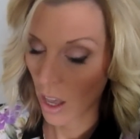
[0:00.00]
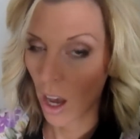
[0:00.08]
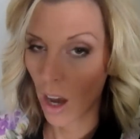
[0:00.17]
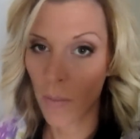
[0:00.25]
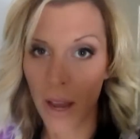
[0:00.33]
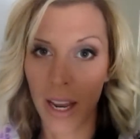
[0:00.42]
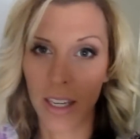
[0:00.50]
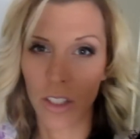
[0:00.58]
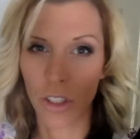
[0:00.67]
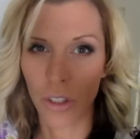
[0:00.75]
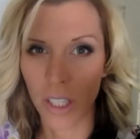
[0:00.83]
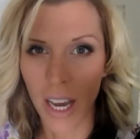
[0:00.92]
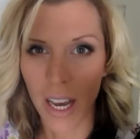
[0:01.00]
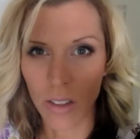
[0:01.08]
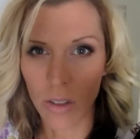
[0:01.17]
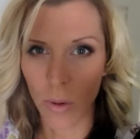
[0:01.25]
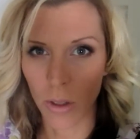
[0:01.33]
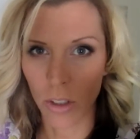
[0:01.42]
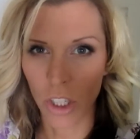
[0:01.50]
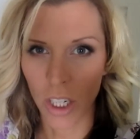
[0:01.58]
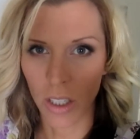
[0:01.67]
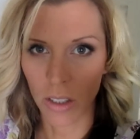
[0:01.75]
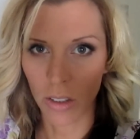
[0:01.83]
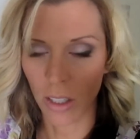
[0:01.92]
on my Treehouse Road
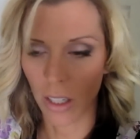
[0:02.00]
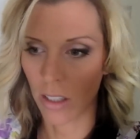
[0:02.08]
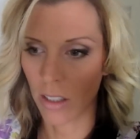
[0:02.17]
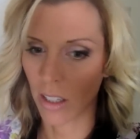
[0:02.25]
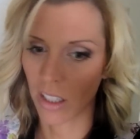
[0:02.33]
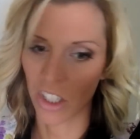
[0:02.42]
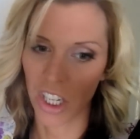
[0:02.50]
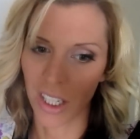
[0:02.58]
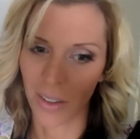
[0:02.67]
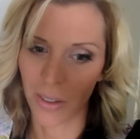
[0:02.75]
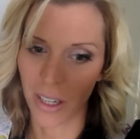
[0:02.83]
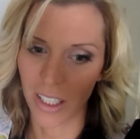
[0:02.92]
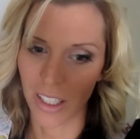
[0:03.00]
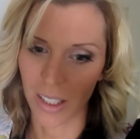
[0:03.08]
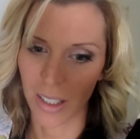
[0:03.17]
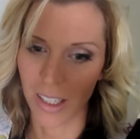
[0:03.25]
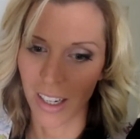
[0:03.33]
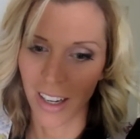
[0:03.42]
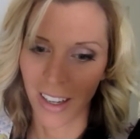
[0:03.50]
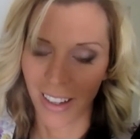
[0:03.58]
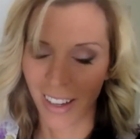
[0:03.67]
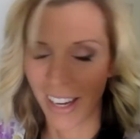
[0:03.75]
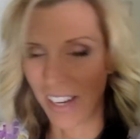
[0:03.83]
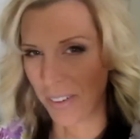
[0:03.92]
channel. It's like a channel where I just,
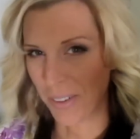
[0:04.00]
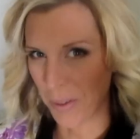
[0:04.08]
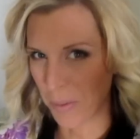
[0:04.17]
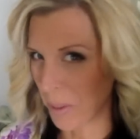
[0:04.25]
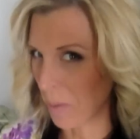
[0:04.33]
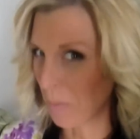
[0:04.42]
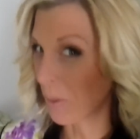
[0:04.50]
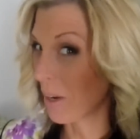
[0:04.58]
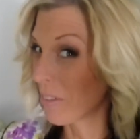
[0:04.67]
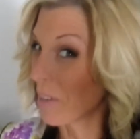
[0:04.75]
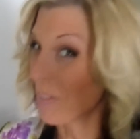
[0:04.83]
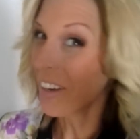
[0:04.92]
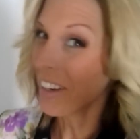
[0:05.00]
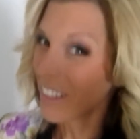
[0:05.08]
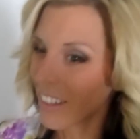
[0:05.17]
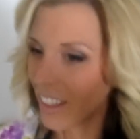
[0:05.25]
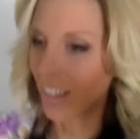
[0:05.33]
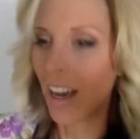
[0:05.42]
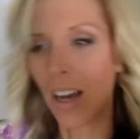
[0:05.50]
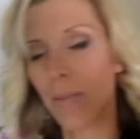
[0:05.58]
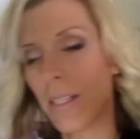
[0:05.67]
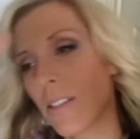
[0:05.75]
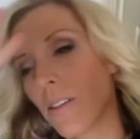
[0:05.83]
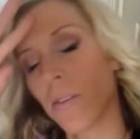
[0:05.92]
I don't know, put up whatever I want, like
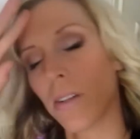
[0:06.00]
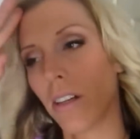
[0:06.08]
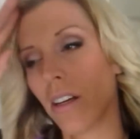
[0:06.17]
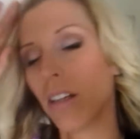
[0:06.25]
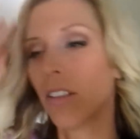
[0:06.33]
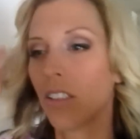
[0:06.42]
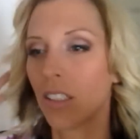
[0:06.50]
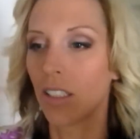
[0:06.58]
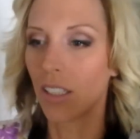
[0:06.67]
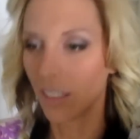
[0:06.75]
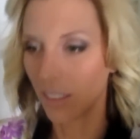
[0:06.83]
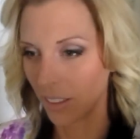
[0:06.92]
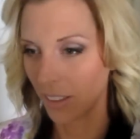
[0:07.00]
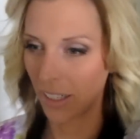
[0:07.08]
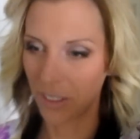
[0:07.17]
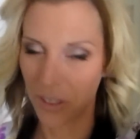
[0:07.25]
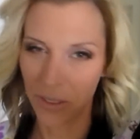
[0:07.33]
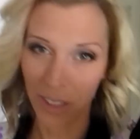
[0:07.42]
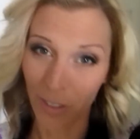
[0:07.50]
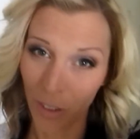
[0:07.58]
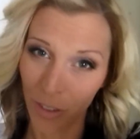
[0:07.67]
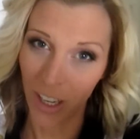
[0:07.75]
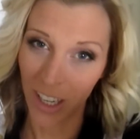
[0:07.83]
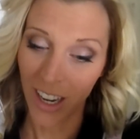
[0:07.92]
hobbies or whatnot. Just, I don't know, it's for
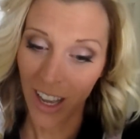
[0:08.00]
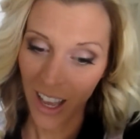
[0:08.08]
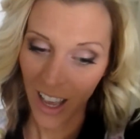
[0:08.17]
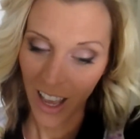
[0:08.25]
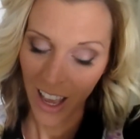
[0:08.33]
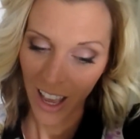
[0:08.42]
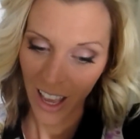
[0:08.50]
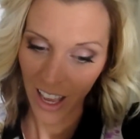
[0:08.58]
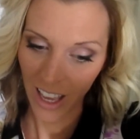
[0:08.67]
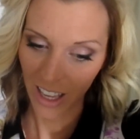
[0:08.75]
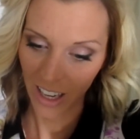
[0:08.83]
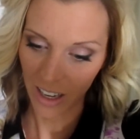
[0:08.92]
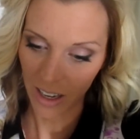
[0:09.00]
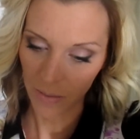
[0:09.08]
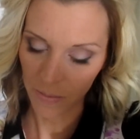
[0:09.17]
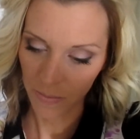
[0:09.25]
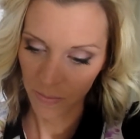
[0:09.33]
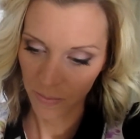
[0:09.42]
fun. And, um,